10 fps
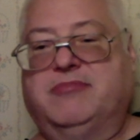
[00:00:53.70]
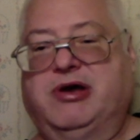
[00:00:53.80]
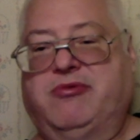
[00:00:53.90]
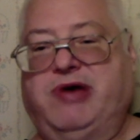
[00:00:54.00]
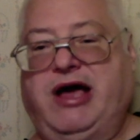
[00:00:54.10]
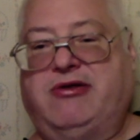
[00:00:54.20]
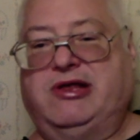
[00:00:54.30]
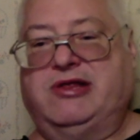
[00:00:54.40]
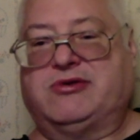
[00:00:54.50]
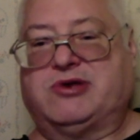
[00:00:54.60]
But in
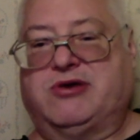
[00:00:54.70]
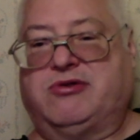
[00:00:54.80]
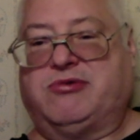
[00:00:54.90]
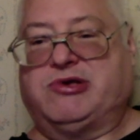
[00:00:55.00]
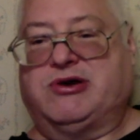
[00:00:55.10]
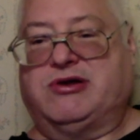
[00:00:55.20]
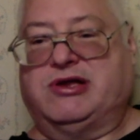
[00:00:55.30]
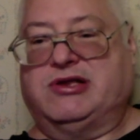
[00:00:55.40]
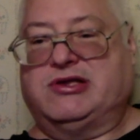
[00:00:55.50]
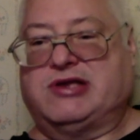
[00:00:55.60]
reality, this would only result
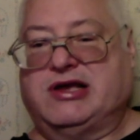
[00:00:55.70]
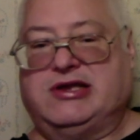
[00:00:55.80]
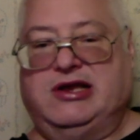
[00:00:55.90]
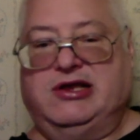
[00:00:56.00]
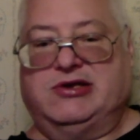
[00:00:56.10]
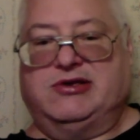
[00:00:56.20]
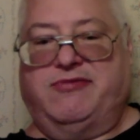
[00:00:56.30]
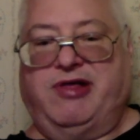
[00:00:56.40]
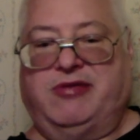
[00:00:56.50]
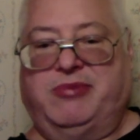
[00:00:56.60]
in stunting his
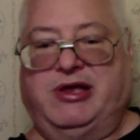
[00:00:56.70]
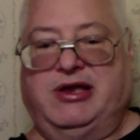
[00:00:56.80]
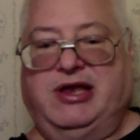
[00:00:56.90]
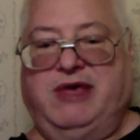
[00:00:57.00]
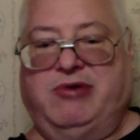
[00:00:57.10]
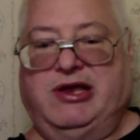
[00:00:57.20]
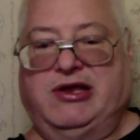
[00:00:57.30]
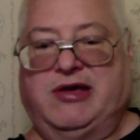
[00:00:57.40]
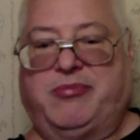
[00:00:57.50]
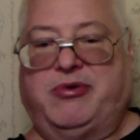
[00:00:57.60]
development and he would
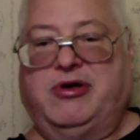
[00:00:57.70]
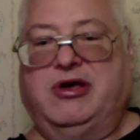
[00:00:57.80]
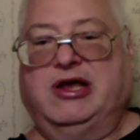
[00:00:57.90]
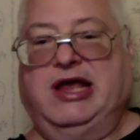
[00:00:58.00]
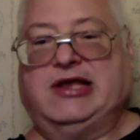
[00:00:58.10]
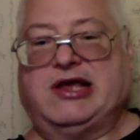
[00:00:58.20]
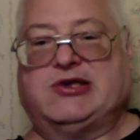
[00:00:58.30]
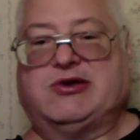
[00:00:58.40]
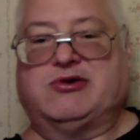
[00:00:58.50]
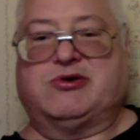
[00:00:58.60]
end up an
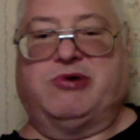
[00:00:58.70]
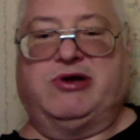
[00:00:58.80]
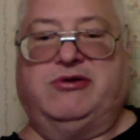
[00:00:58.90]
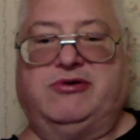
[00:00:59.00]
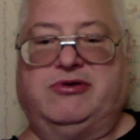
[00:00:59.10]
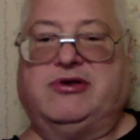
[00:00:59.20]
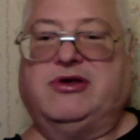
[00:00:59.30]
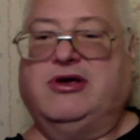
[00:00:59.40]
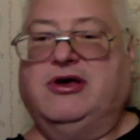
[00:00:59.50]
antisocial recluse